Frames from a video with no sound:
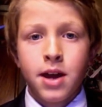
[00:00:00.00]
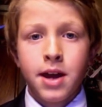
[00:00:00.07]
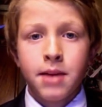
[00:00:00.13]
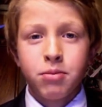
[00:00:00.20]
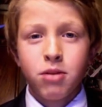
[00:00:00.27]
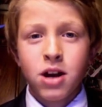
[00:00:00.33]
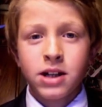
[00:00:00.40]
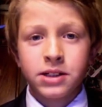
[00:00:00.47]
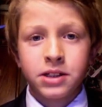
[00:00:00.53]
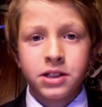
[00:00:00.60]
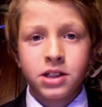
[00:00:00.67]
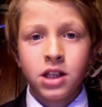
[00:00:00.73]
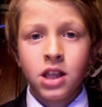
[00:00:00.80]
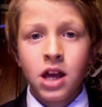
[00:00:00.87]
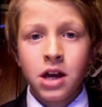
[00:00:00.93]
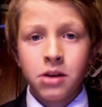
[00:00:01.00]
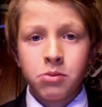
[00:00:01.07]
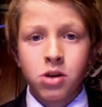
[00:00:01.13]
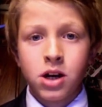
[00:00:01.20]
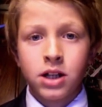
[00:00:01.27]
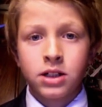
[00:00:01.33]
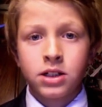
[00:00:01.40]
and practice, a lot of
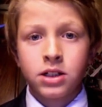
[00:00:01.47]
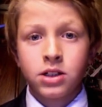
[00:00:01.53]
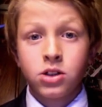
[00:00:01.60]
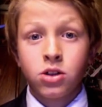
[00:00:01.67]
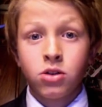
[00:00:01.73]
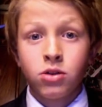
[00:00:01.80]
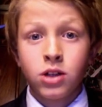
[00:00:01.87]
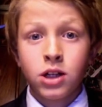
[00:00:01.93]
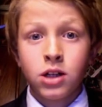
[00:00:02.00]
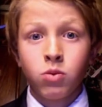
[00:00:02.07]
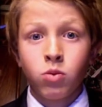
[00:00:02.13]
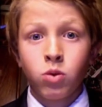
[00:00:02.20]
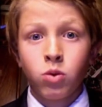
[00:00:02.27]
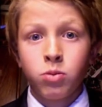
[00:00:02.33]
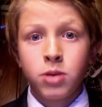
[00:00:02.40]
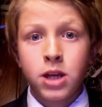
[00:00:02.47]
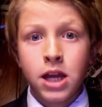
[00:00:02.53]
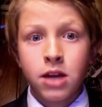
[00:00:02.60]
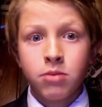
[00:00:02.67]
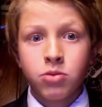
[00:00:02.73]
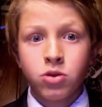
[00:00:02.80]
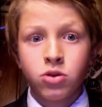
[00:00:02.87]
practice, so they will
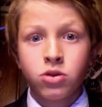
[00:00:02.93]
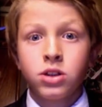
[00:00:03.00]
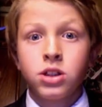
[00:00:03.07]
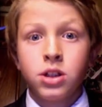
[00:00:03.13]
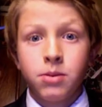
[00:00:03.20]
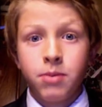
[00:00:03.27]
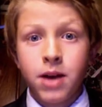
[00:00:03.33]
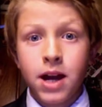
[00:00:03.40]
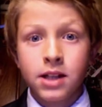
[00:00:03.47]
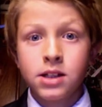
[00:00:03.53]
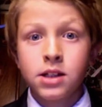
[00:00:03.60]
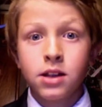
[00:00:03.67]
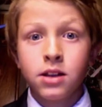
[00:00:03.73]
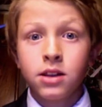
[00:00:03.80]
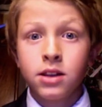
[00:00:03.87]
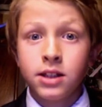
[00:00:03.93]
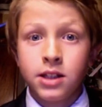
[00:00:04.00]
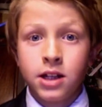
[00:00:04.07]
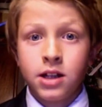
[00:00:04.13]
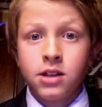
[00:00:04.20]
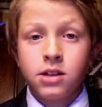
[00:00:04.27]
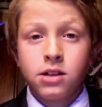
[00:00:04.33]
be able to pass the
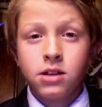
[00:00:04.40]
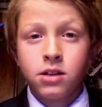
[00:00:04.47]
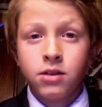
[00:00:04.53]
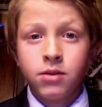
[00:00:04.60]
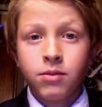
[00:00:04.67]
test.